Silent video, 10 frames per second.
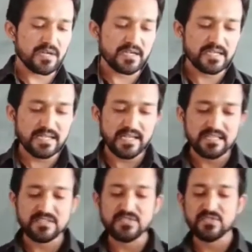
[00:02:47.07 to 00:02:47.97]
a
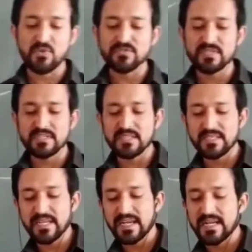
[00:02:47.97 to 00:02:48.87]
glance, tossing
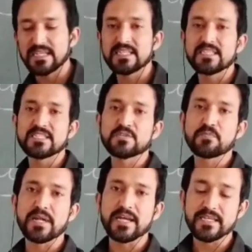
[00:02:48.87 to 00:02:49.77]
their head in
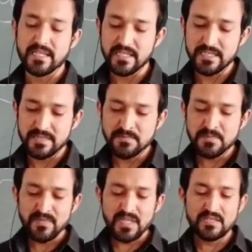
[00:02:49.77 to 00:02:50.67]
sprightly
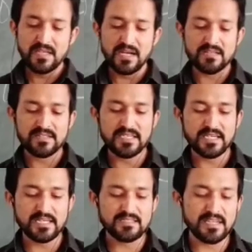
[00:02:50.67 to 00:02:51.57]
dance.
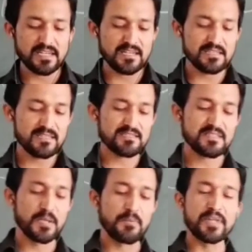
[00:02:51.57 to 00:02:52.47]
Here is
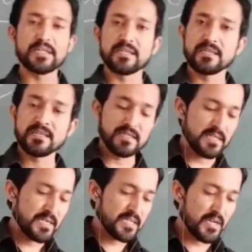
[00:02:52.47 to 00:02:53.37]
another simile.
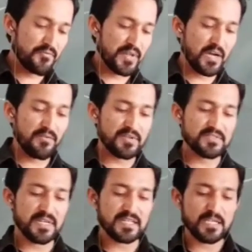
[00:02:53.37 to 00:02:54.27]
The
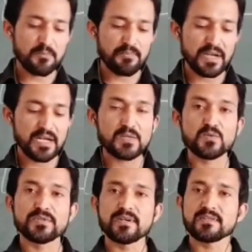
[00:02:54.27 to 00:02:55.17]
flowers are compared
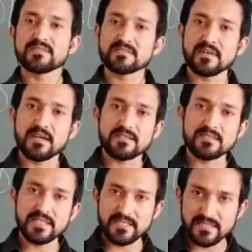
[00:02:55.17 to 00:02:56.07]
to the
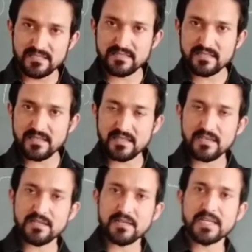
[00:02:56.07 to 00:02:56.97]
stars. In
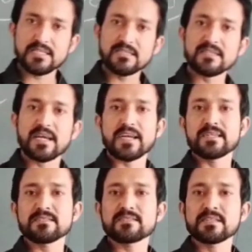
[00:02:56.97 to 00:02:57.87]
these
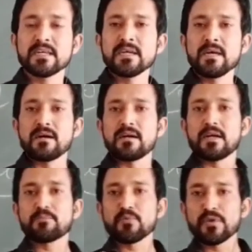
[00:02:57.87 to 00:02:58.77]
lines,
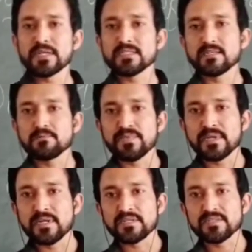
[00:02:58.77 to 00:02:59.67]
poet
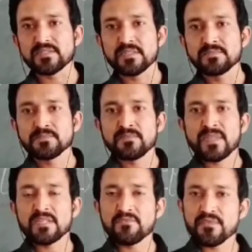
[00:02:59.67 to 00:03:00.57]
compares
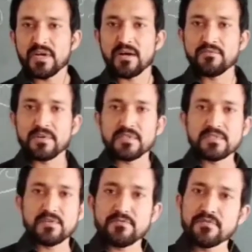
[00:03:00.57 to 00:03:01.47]
the
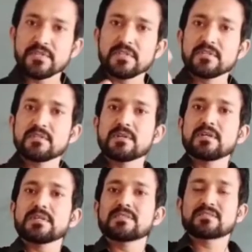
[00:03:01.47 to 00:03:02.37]
flowers with
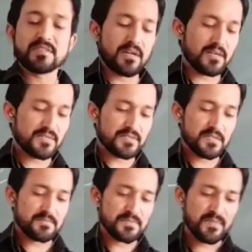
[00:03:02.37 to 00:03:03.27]
the stars.
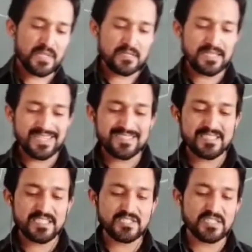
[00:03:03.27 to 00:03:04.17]
They
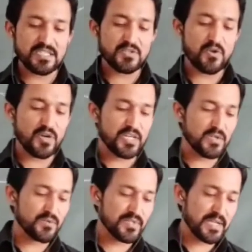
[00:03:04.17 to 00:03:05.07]
stage in a
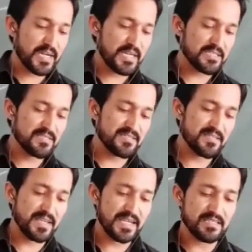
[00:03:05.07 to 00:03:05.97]
continuous line,
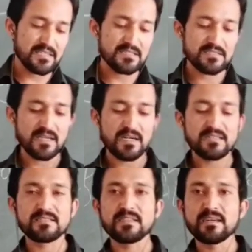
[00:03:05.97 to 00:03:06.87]
just like the
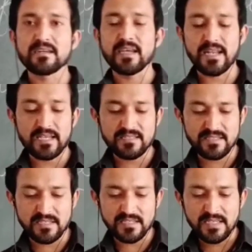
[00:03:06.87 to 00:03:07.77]
stars in a
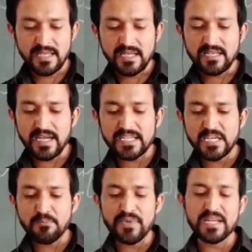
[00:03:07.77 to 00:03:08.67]
galaxy. Like
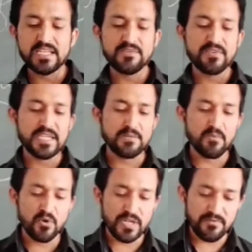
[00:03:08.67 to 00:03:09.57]
the Milky Way,
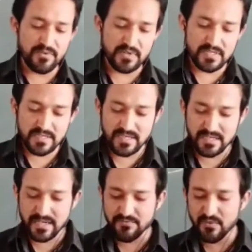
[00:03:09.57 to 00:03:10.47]
moreover,
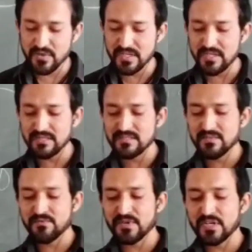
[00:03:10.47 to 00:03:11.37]
the daffodils
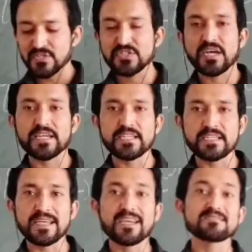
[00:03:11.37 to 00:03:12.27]
were
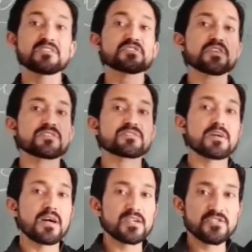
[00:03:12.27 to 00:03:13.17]
shining. As the
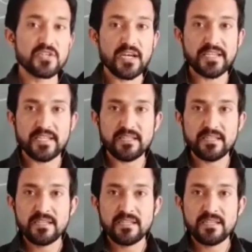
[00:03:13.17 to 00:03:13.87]
stars shining,